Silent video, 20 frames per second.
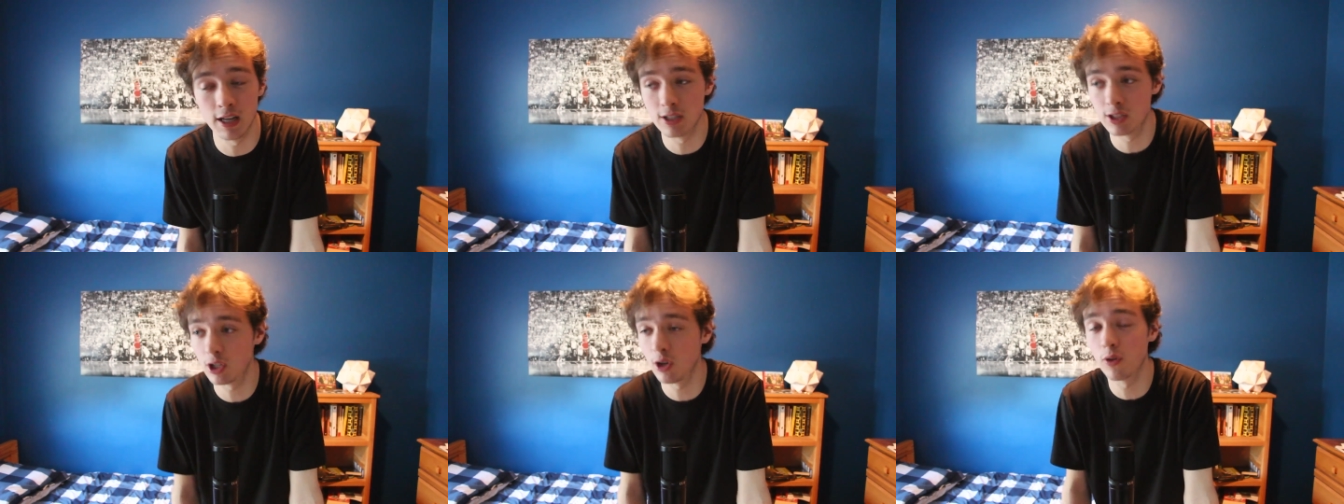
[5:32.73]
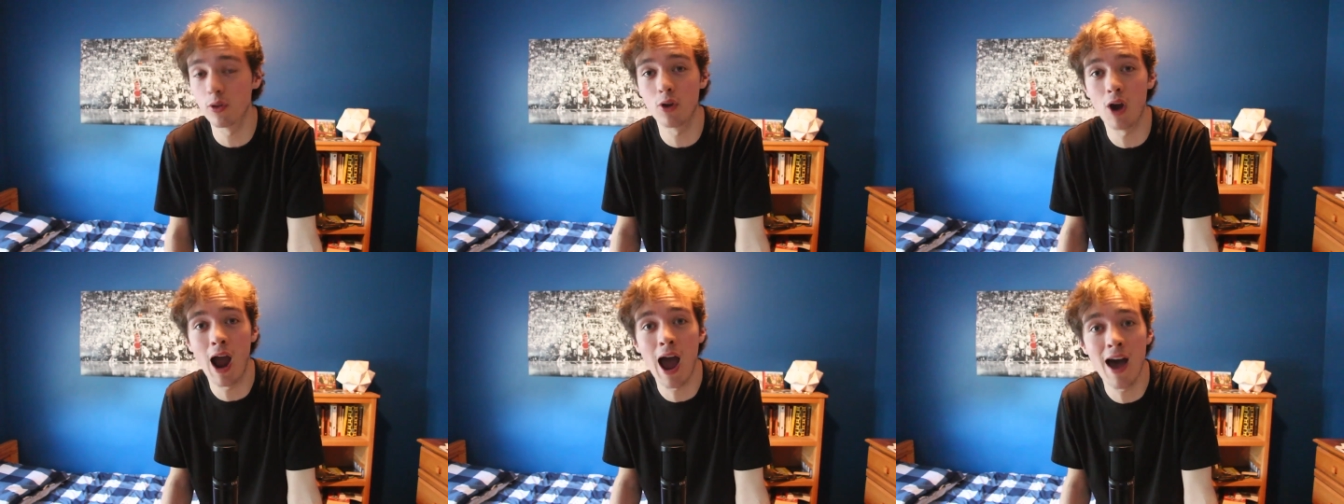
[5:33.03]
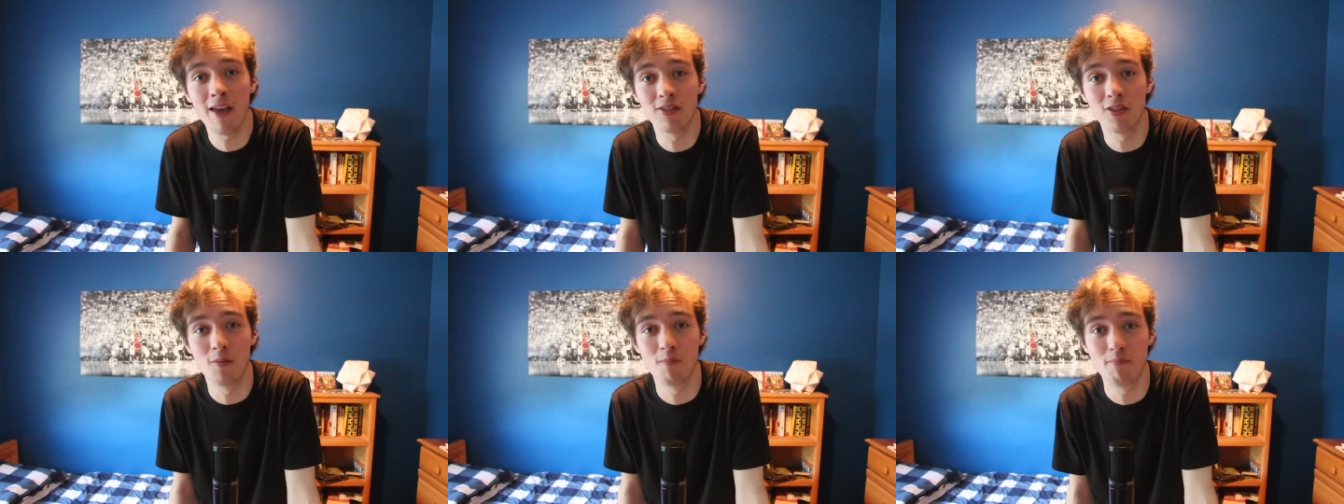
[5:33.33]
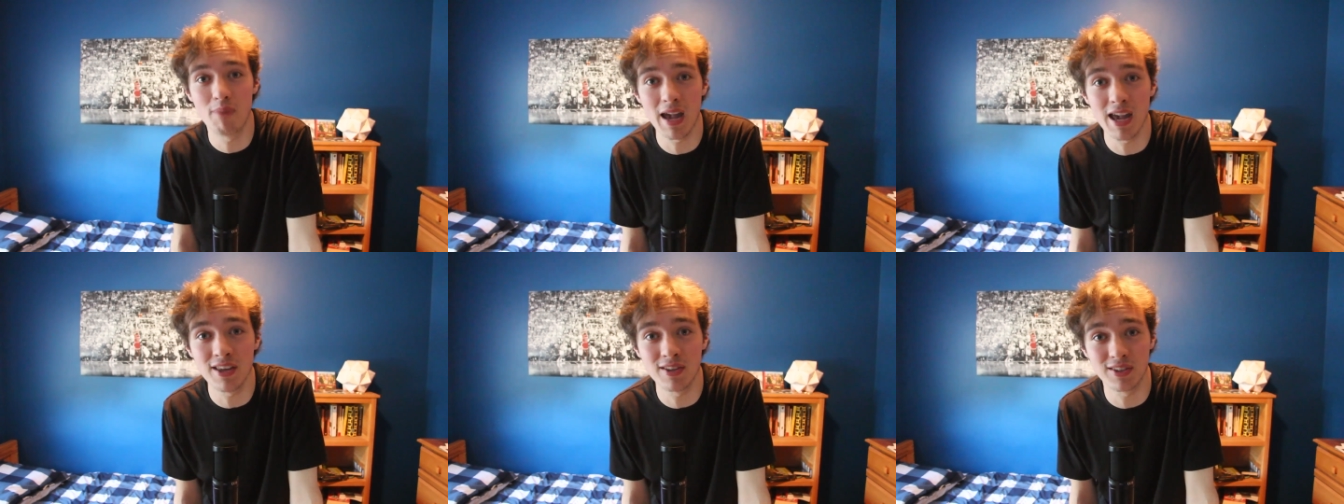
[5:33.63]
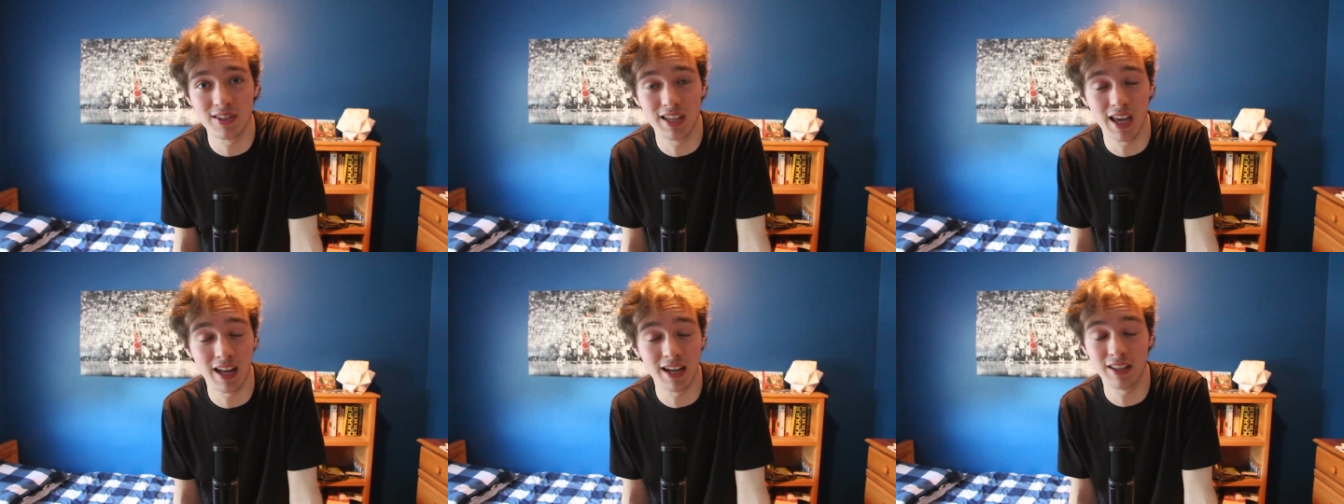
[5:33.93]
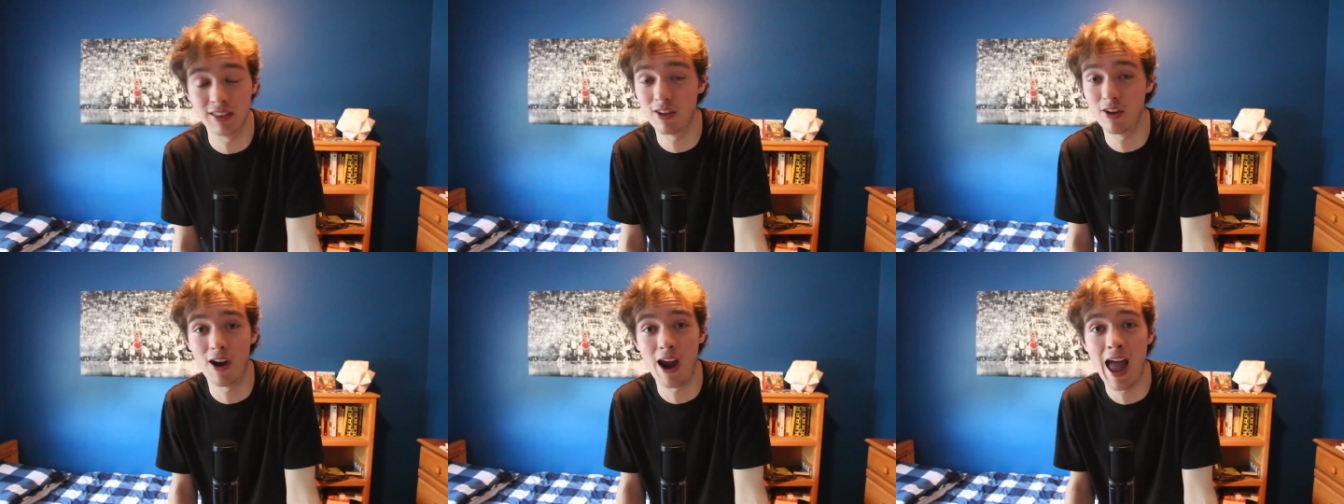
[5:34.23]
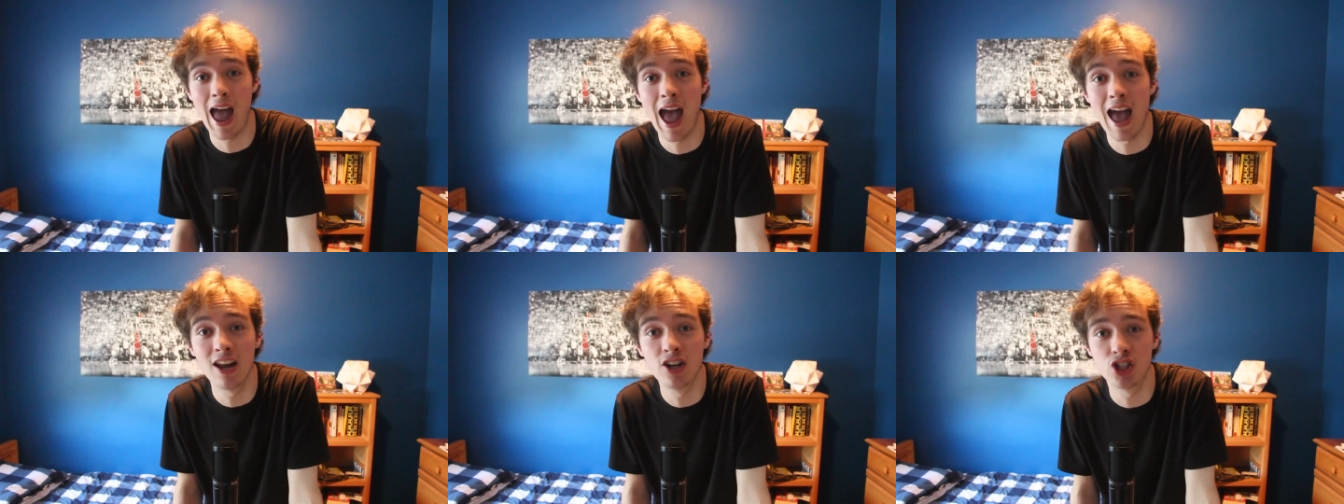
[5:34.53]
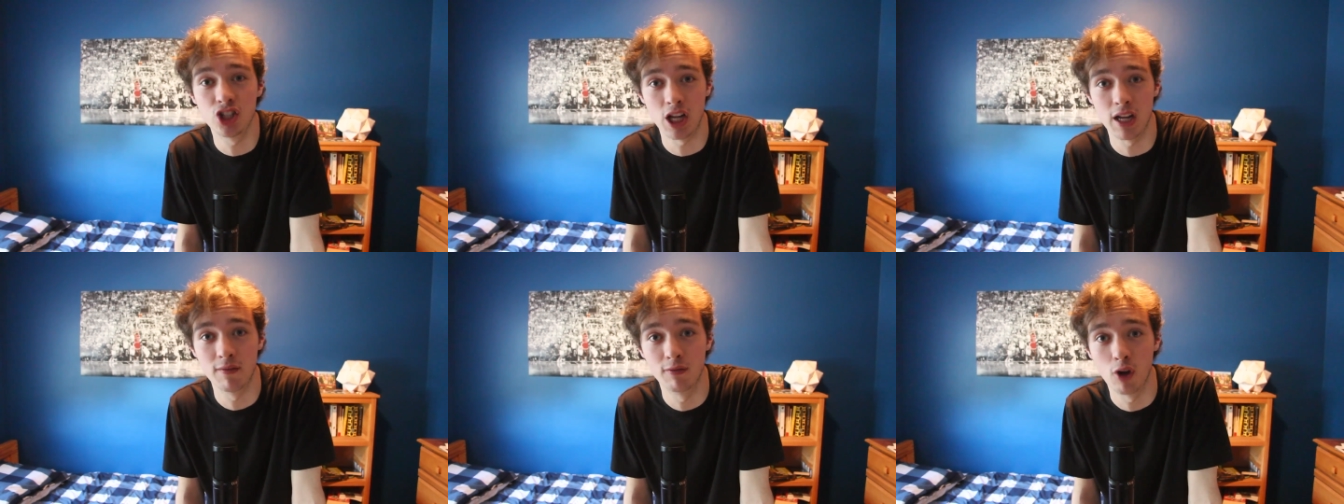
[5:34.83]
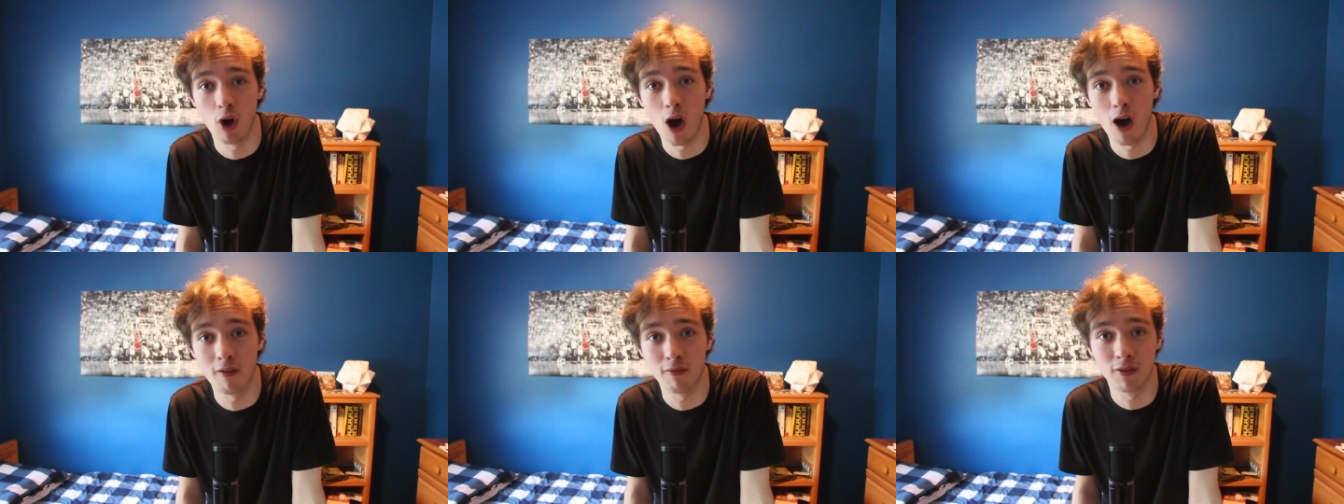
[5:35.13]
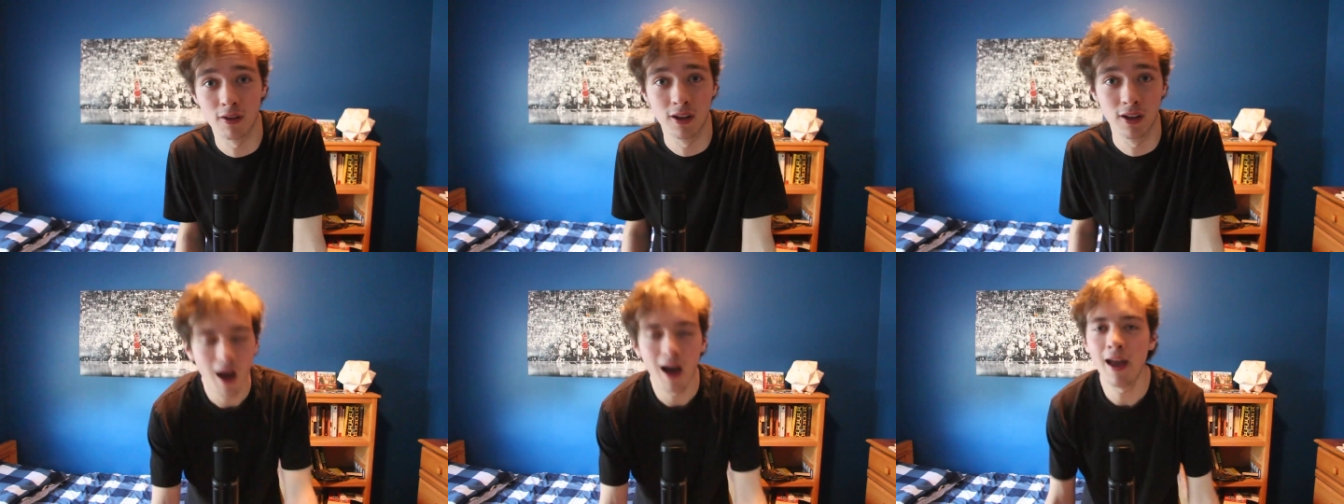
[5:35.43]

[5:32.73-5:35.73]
until they're at the base getting their head shaved off.